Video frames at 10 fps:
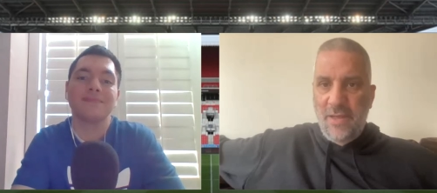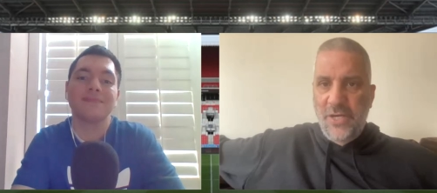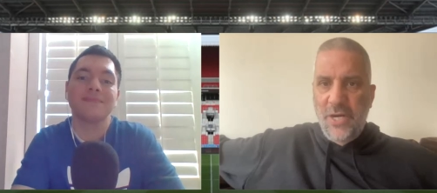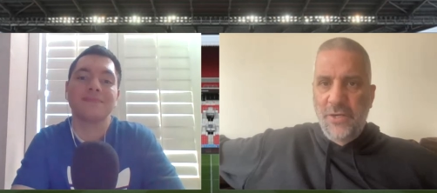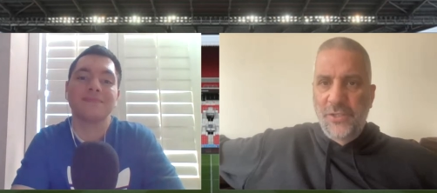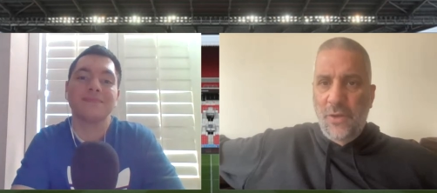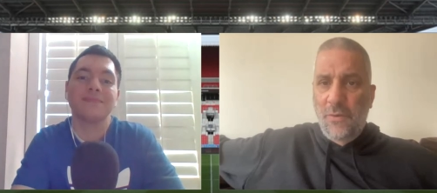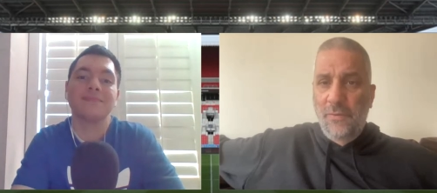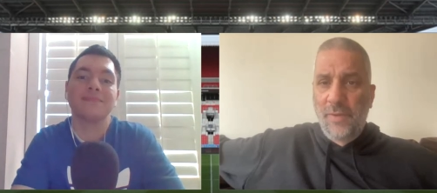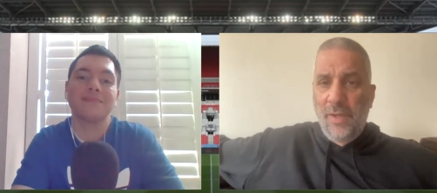Speaker 1: year.
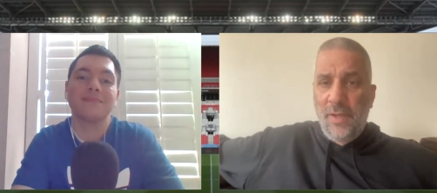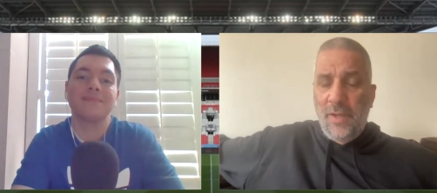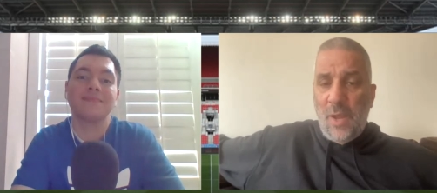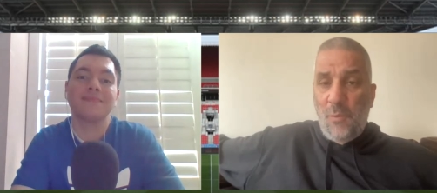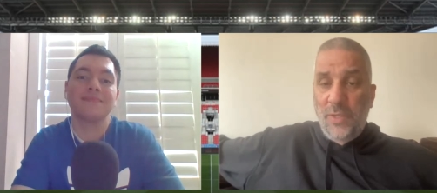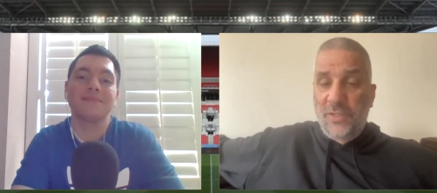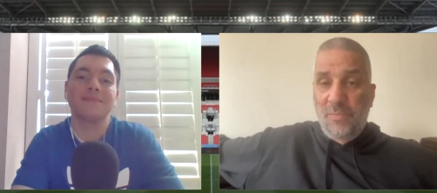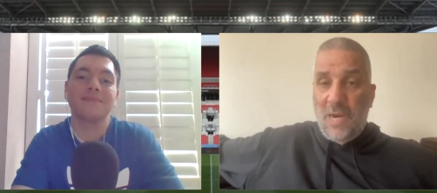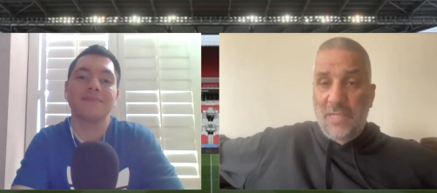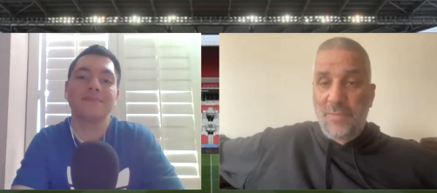So it wouldn't
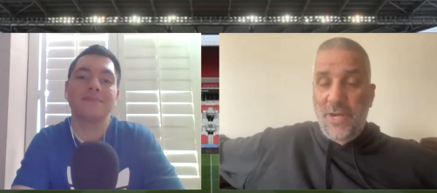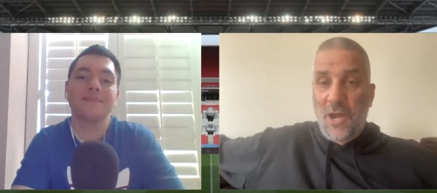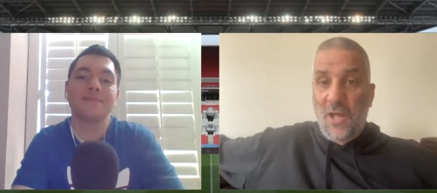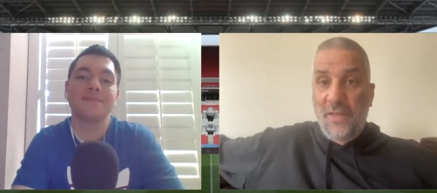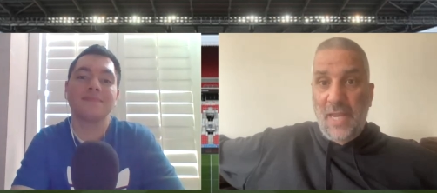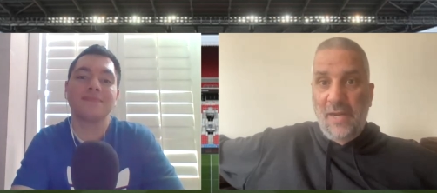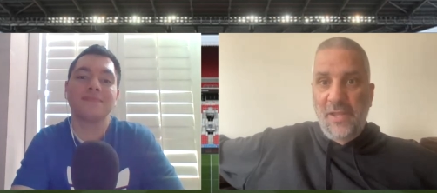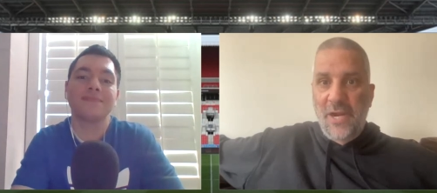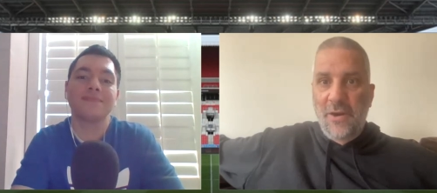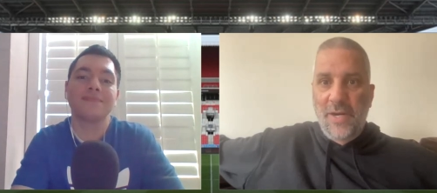surprise me at all. At the end of
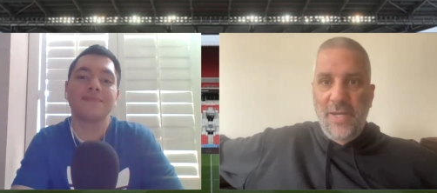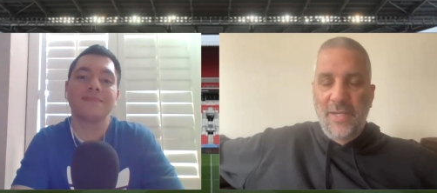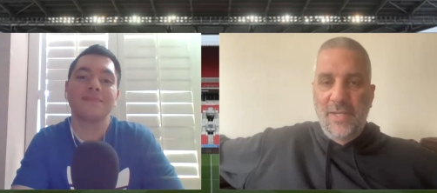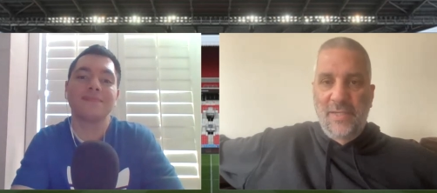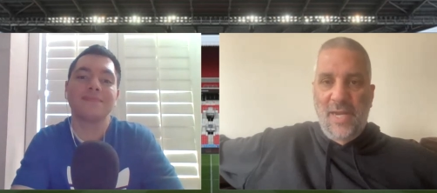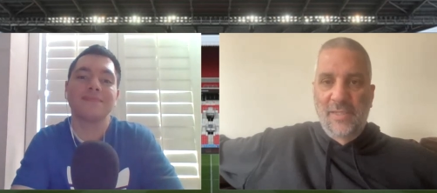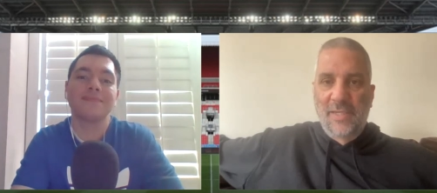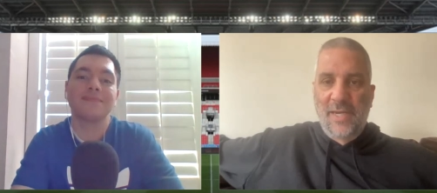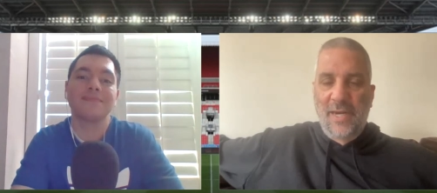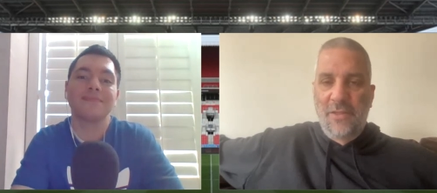the year, he he signs
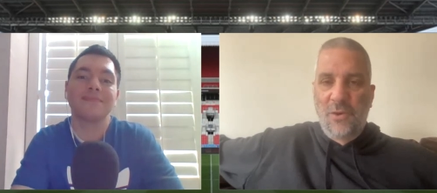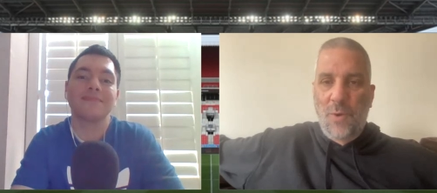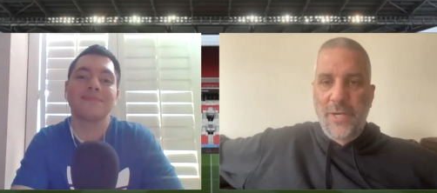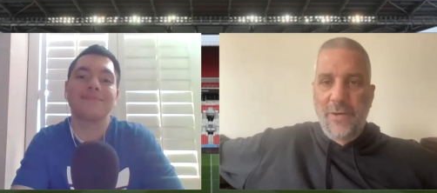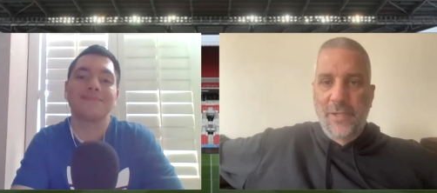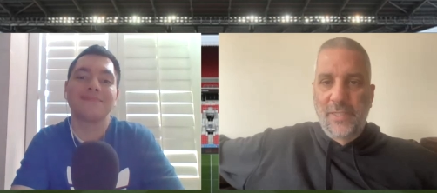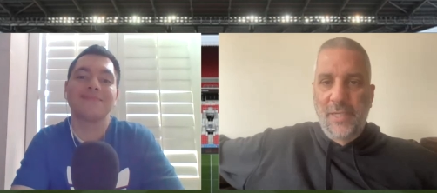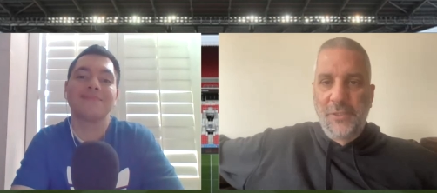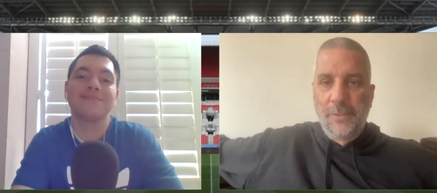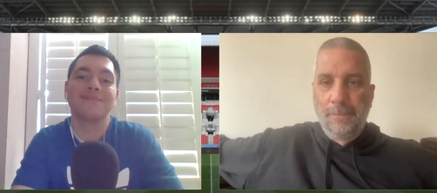like another one year
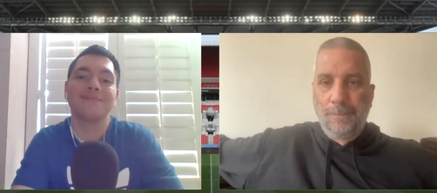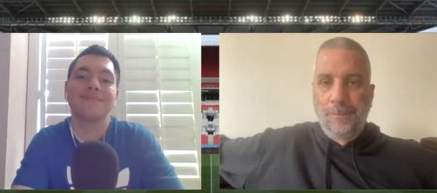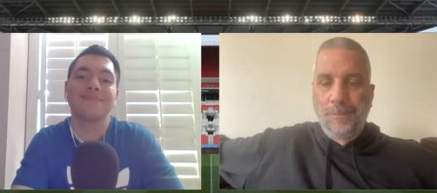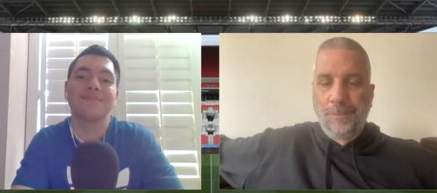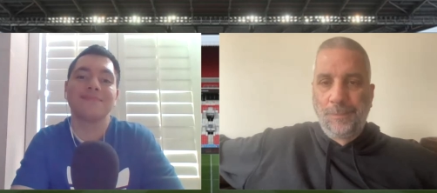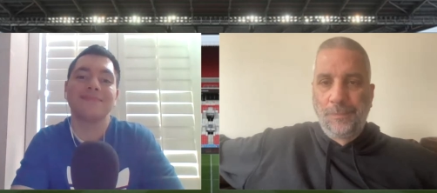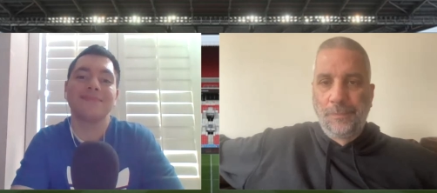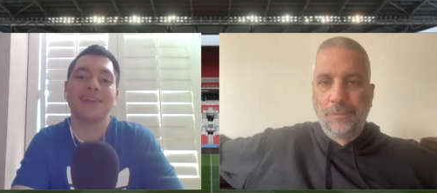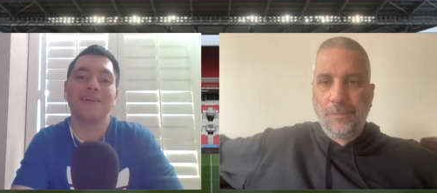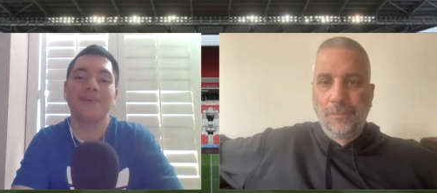extension.
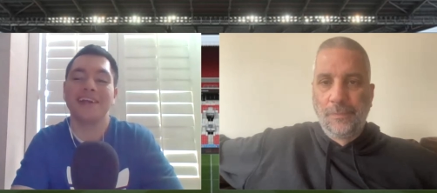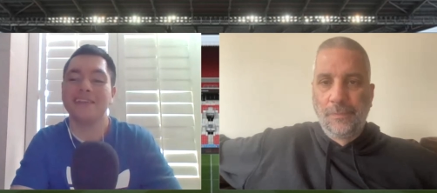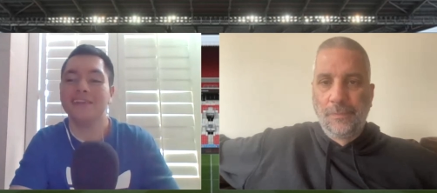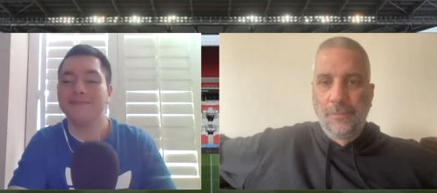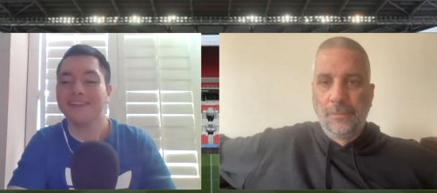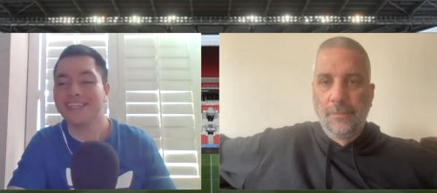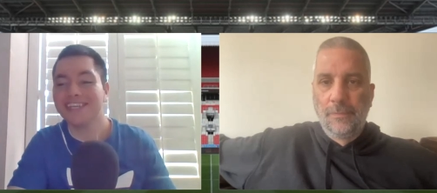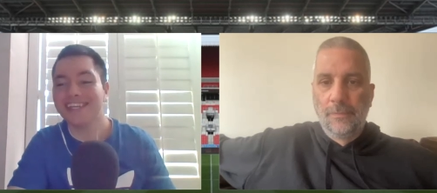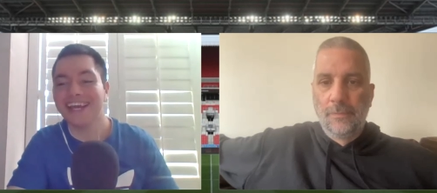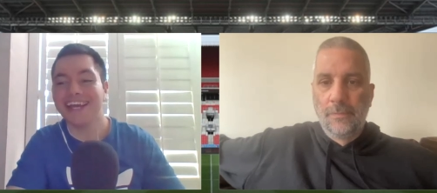
Speaker 2: I'd love to
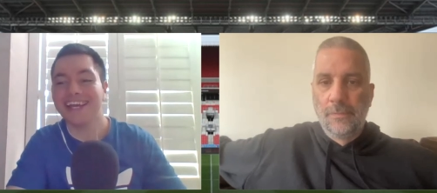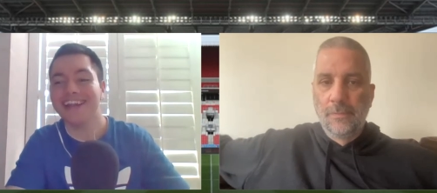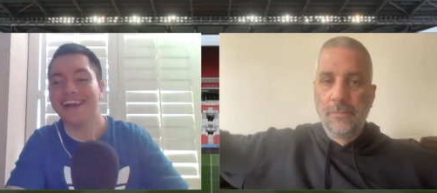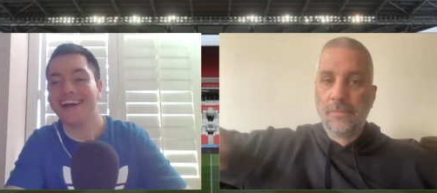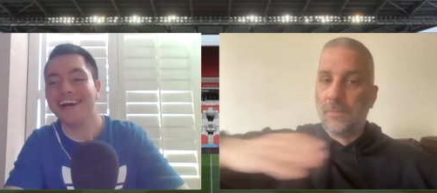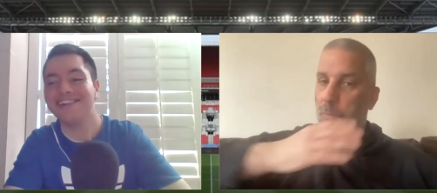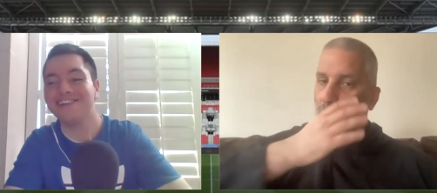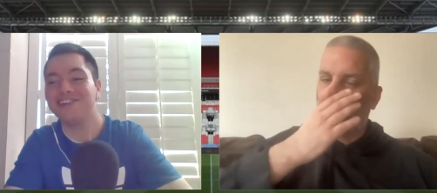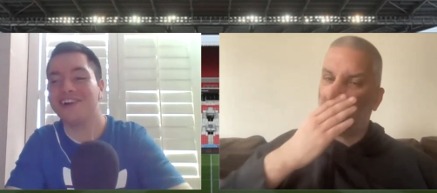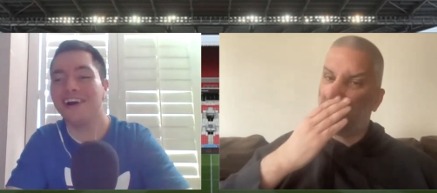see that, uh,
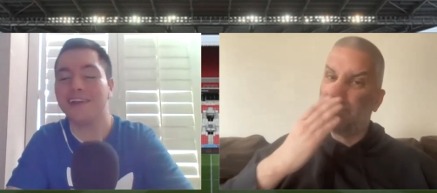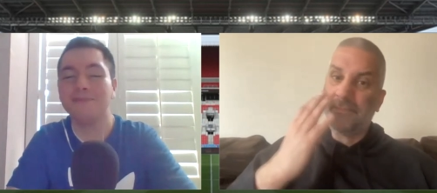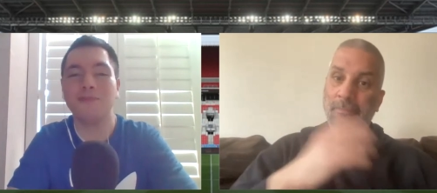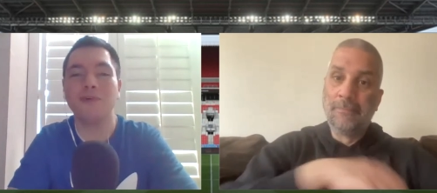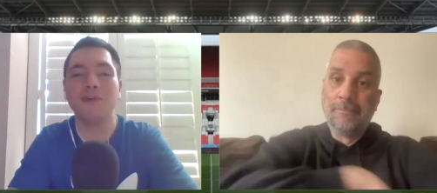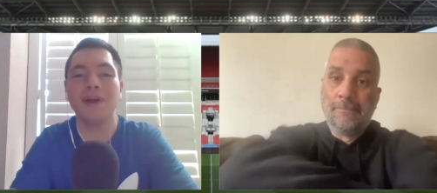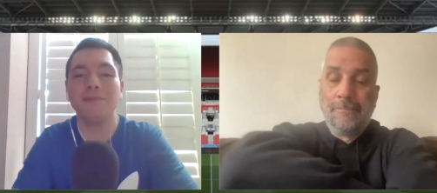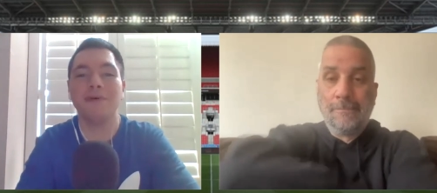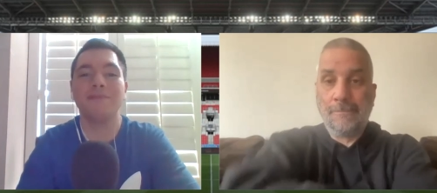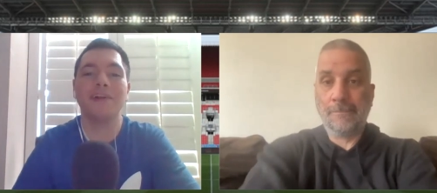John. Before we
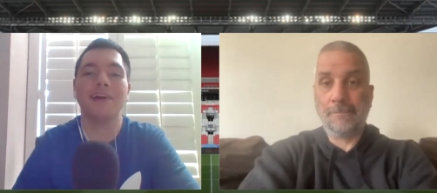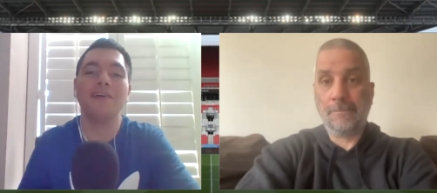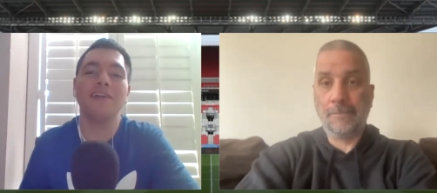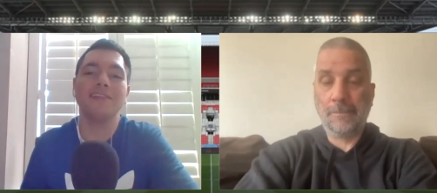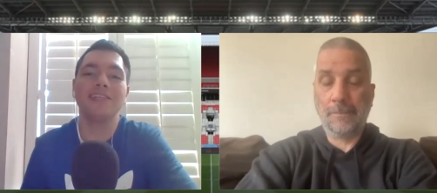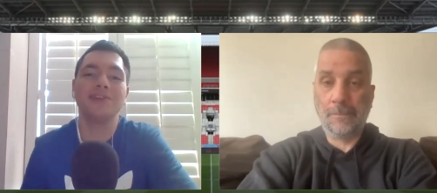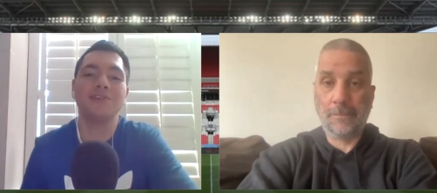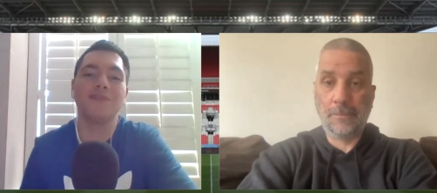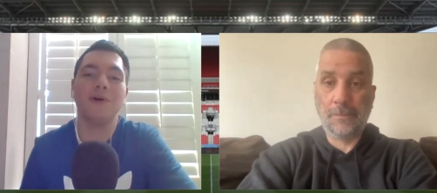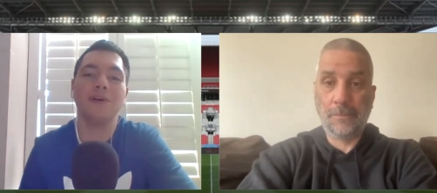wrap up here, how can our
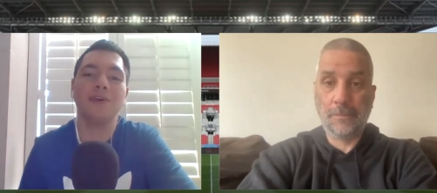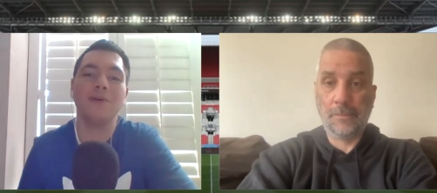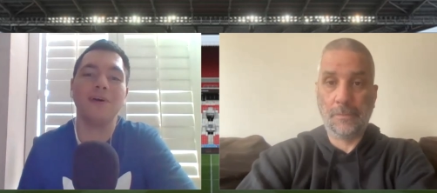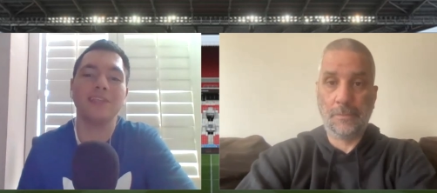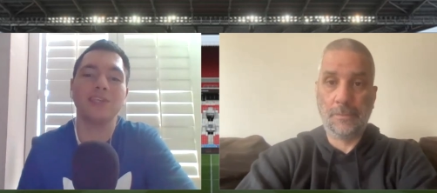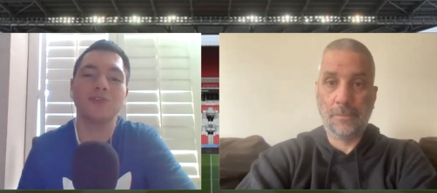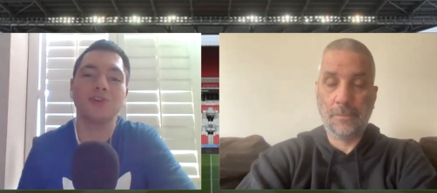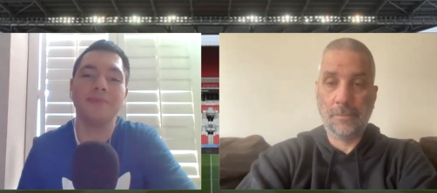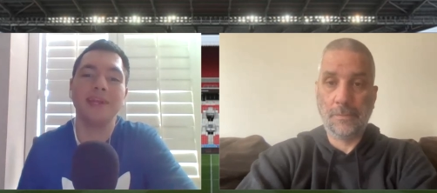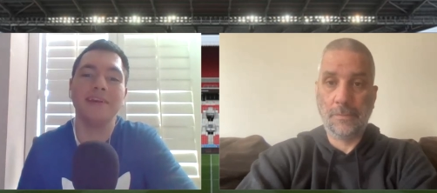listeners follow you on
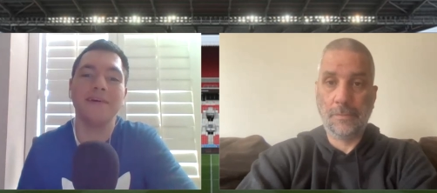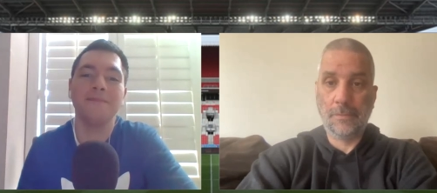social media?